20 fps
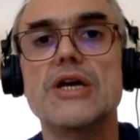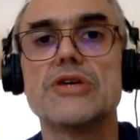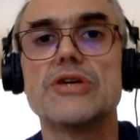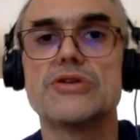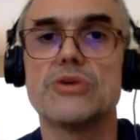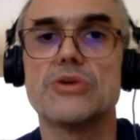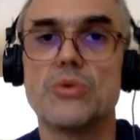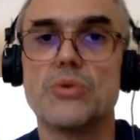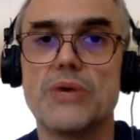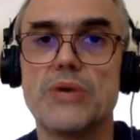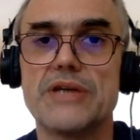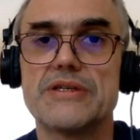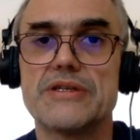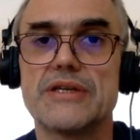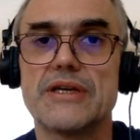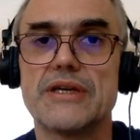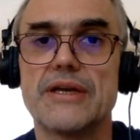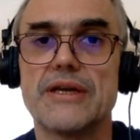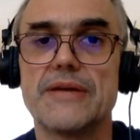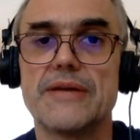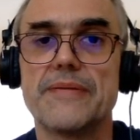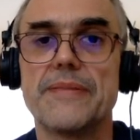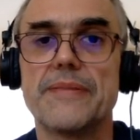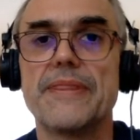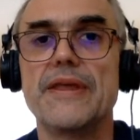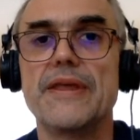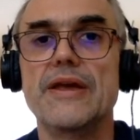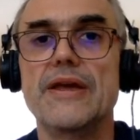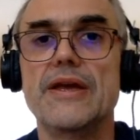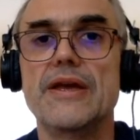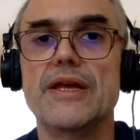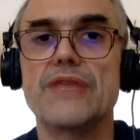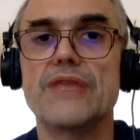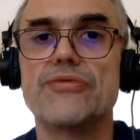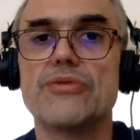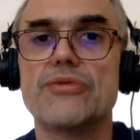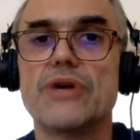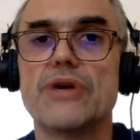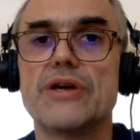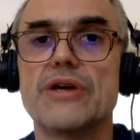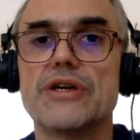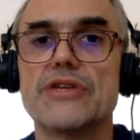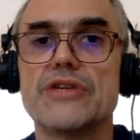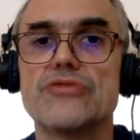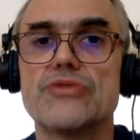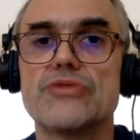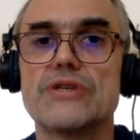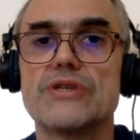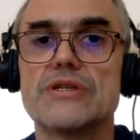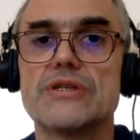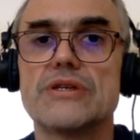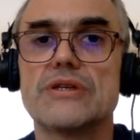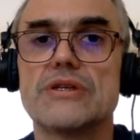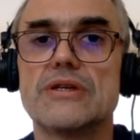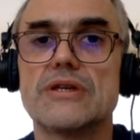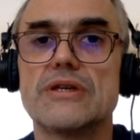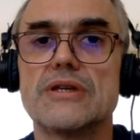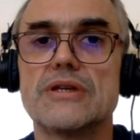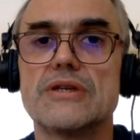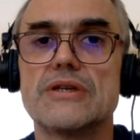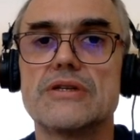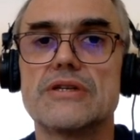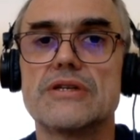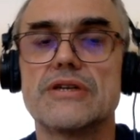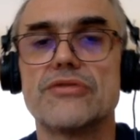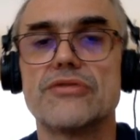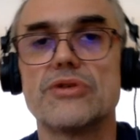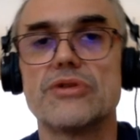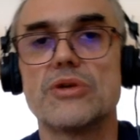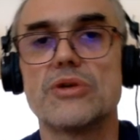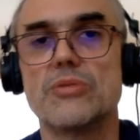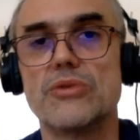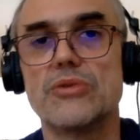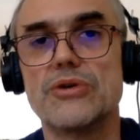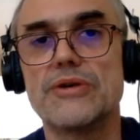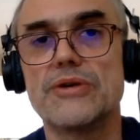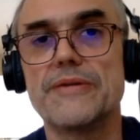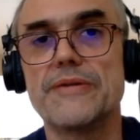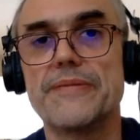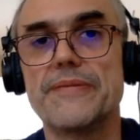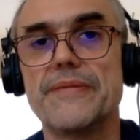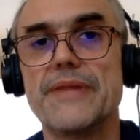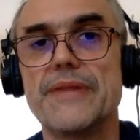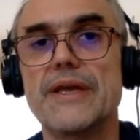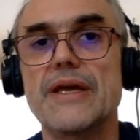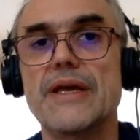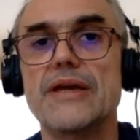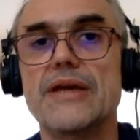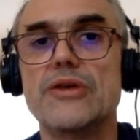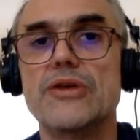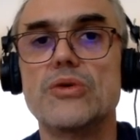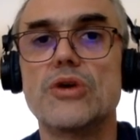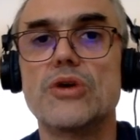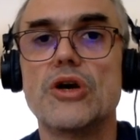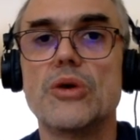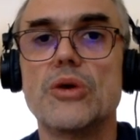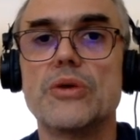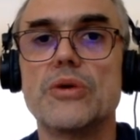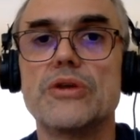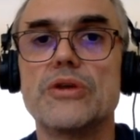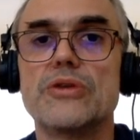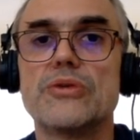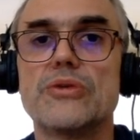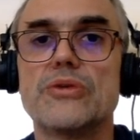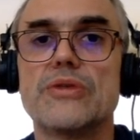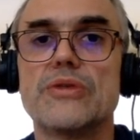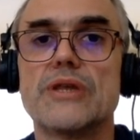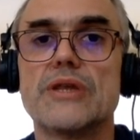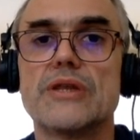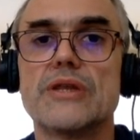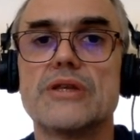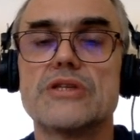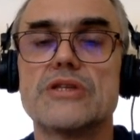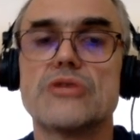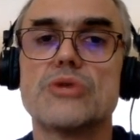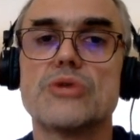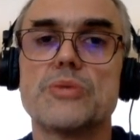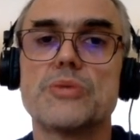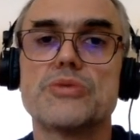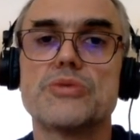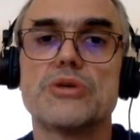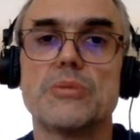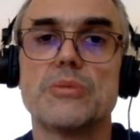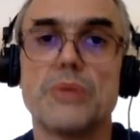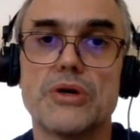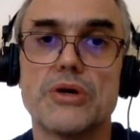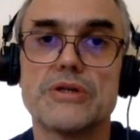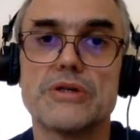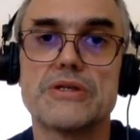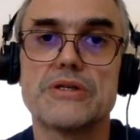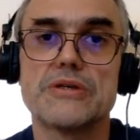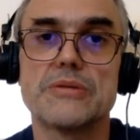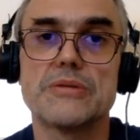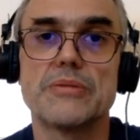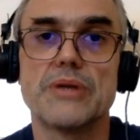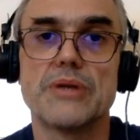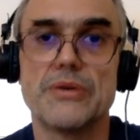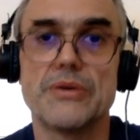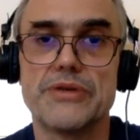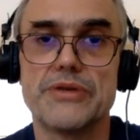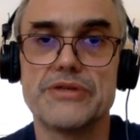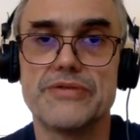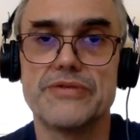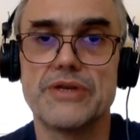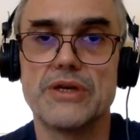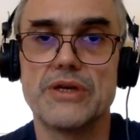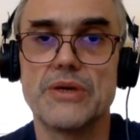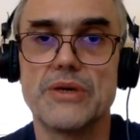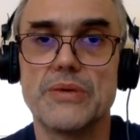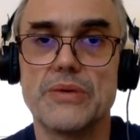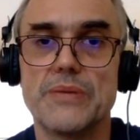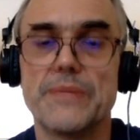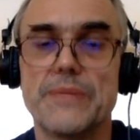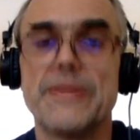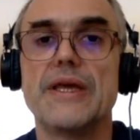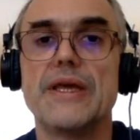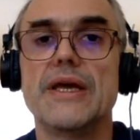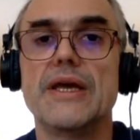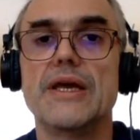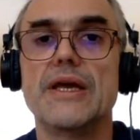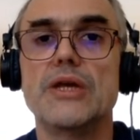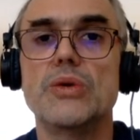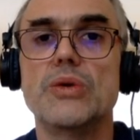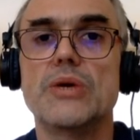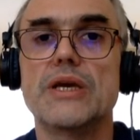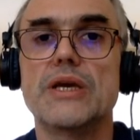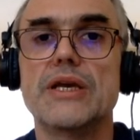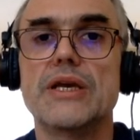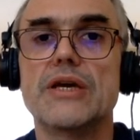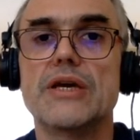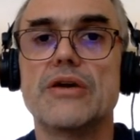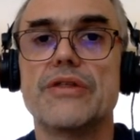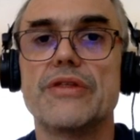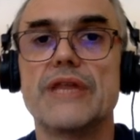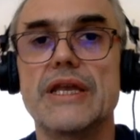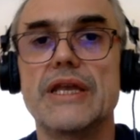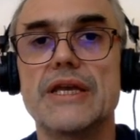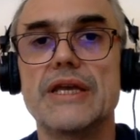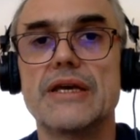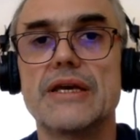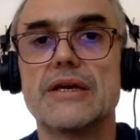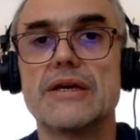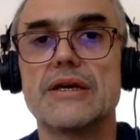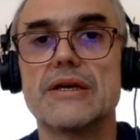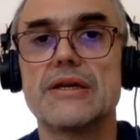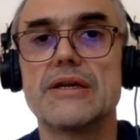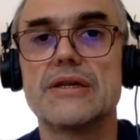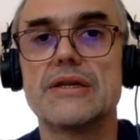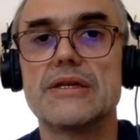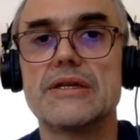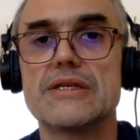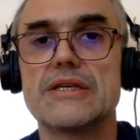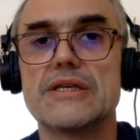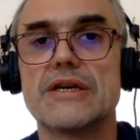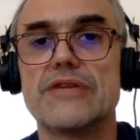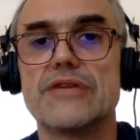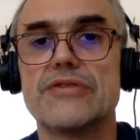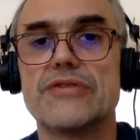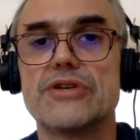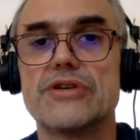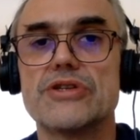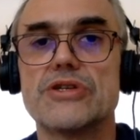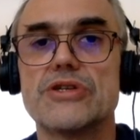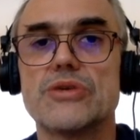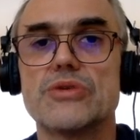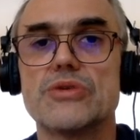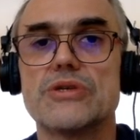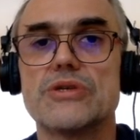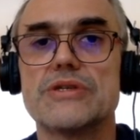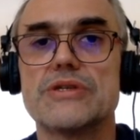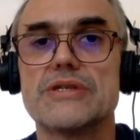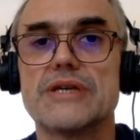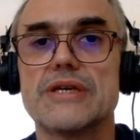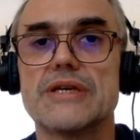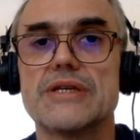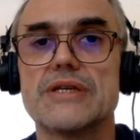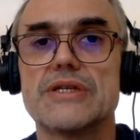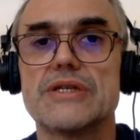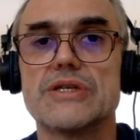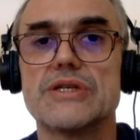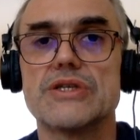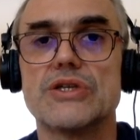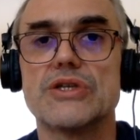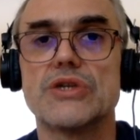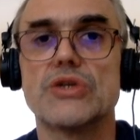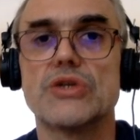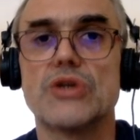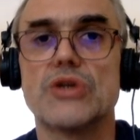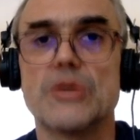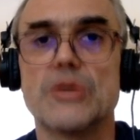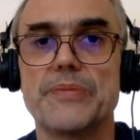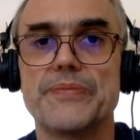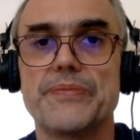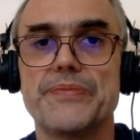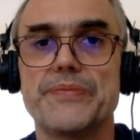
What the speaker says: So once again, if you are interested in discovering more, you go into the description box below this video. You click on the link discoversocialsciences.com.